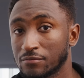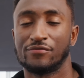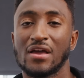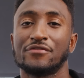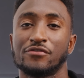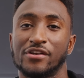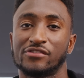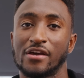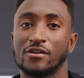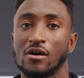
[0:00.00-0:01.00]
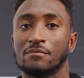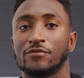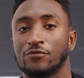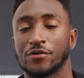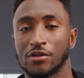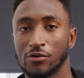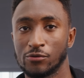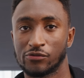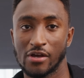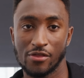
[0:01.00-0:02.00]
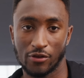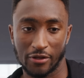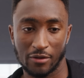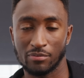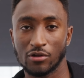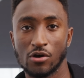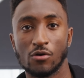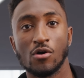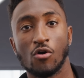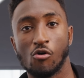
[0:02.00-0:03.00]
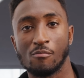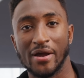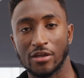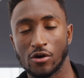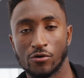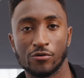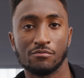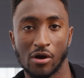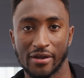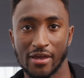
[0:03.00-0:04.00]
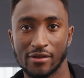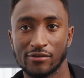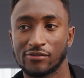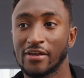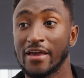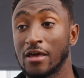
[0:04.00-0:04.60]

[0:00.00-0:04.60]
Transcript: So if you haven't already signed up, feel free to use the link below or my code Marques,